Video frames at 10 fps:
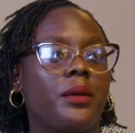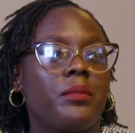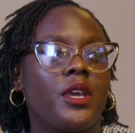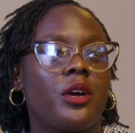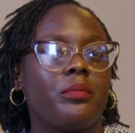hear
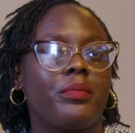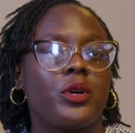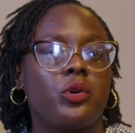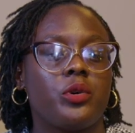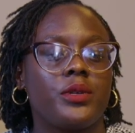me out,
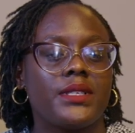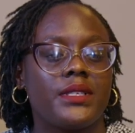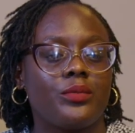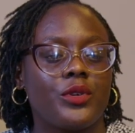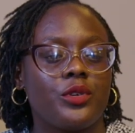
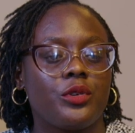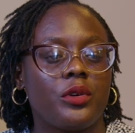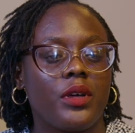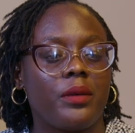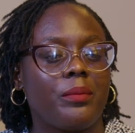because when you
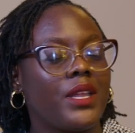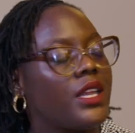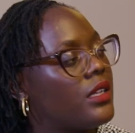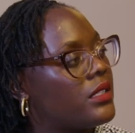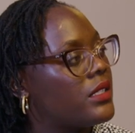look at the
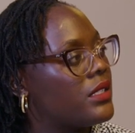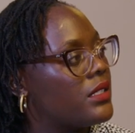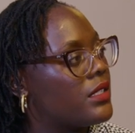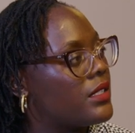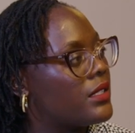
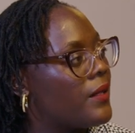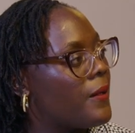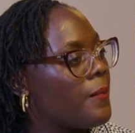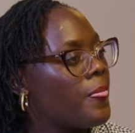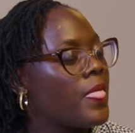penalties
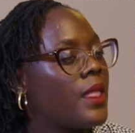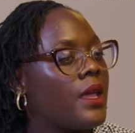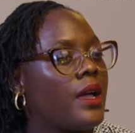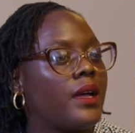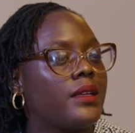
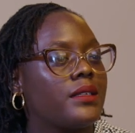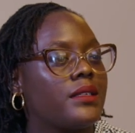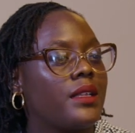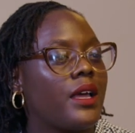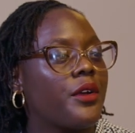and
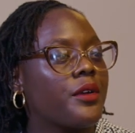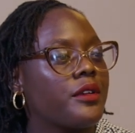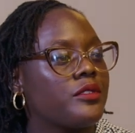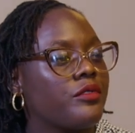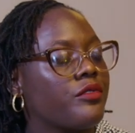the
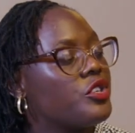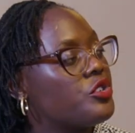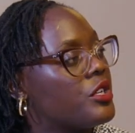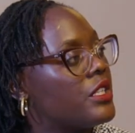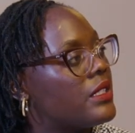areas of
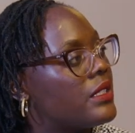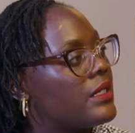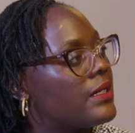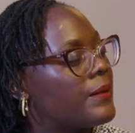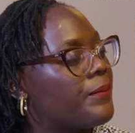
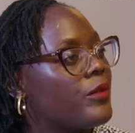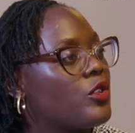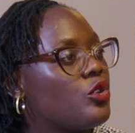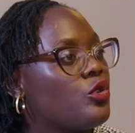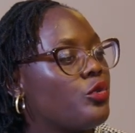redress,
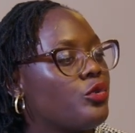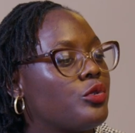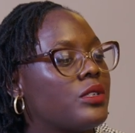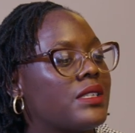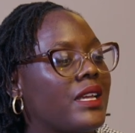
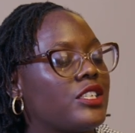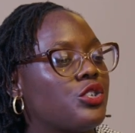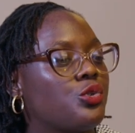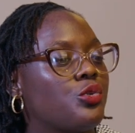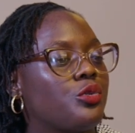you
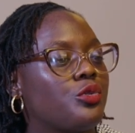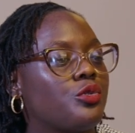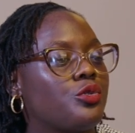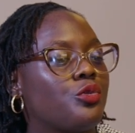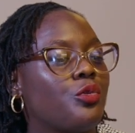start to
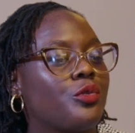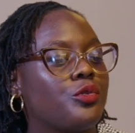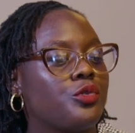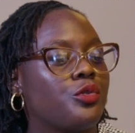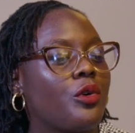
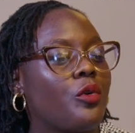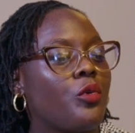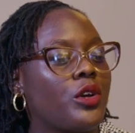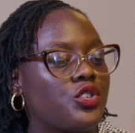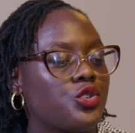
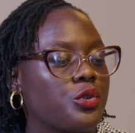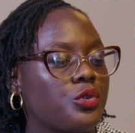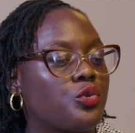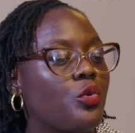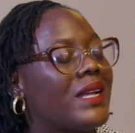
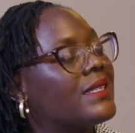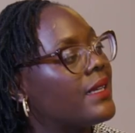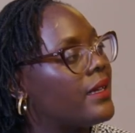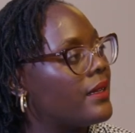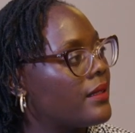question to
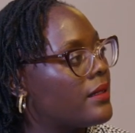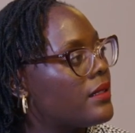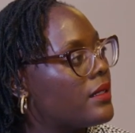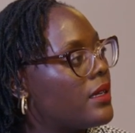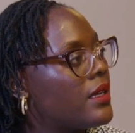what
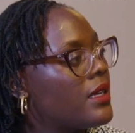end